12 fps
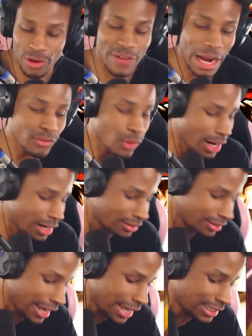Revival
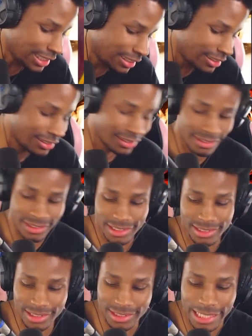Han. Is it?
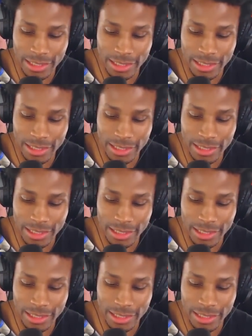Because this